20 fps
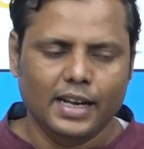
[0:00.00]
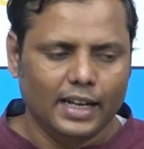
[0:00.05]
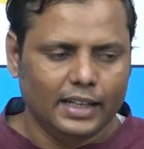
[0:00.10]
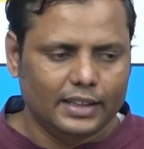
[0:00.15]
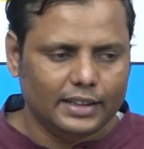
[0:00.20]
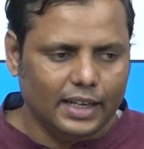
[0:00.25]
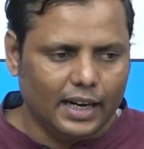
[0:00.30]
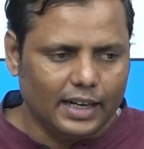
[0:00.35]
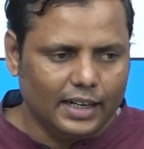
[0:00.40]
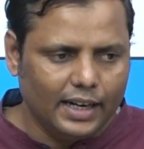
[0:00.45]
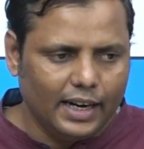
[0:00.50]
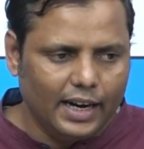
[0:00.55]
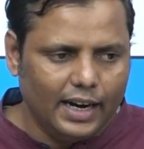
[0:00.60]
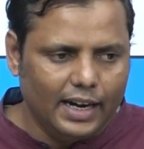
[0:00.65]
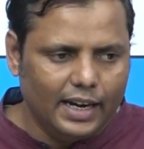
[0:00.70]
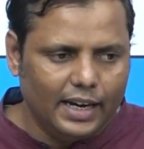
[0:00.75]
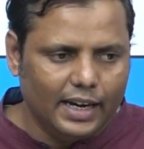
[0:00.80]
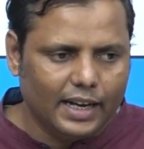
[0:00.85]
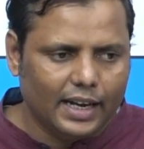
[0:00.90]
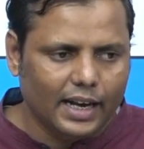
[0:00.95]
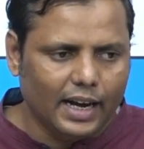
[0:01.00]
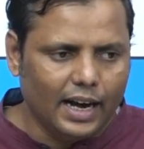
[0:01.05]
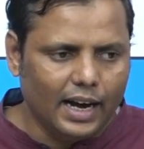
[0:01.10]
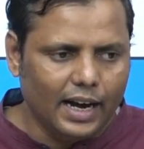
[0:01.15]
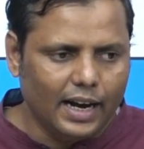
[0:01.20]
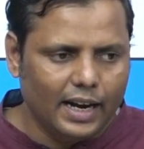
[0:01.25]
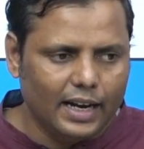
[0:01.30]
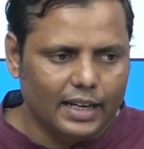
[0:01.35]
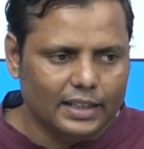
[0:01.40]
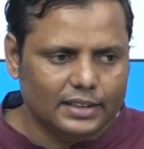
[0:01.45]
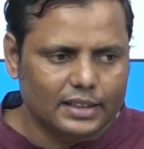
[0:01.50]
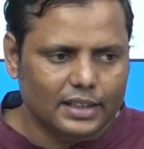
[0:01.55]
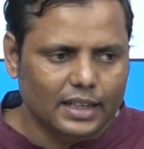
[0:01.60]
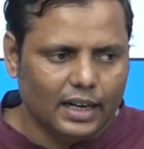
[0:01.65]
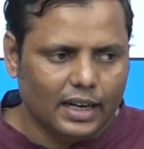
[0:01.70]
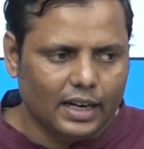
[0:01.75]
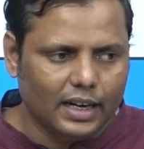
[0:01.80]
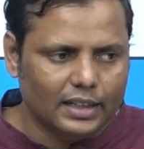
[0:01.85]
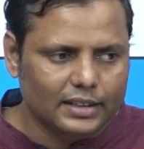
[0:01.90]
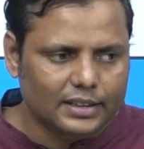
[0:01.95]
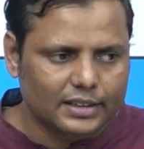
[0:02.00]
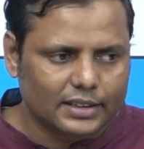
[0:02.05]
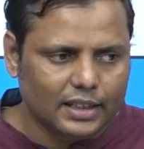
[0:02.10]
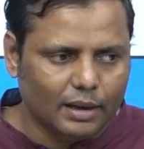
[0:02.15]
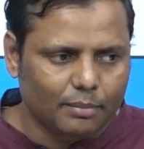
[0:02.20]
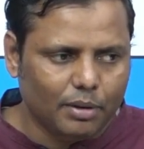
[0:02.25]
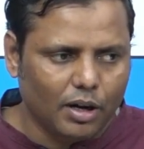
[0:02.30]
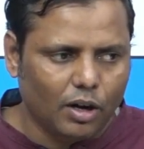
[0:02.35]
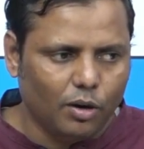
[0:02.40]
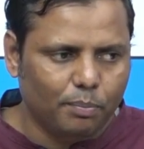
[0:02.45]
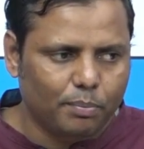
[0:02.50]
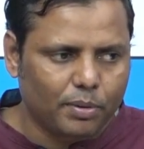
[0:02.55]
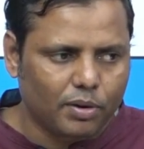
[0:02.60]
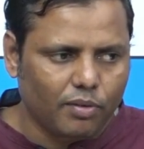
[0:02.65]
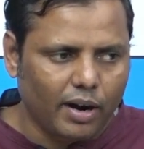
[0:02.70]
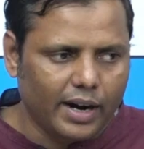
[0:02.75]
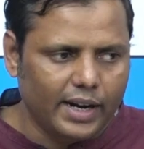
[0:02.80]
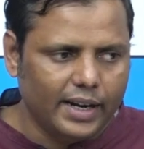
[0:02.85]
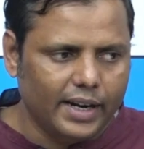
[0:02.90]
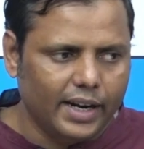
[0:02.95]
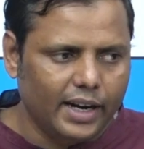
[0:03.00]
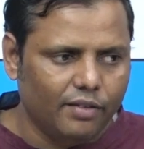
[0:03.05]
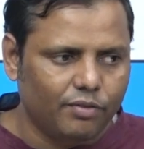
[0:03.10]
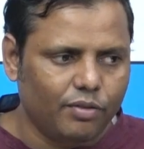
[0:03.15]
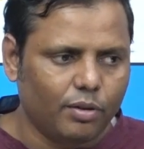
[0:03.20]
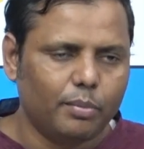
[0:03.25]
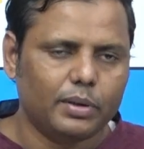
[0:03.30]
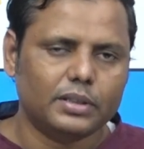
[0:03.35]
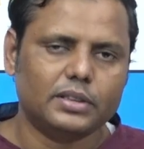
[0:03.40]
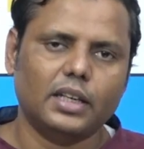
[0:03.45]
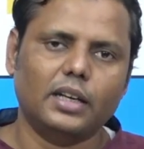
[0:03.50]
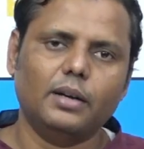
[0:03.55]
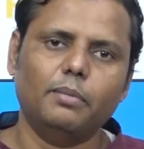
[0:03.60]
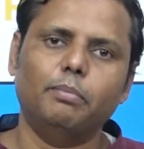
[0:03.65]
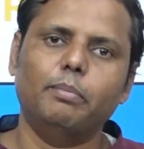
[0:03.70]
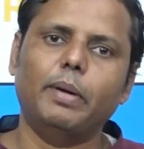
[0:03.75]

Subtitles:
that Indica is somehow providing information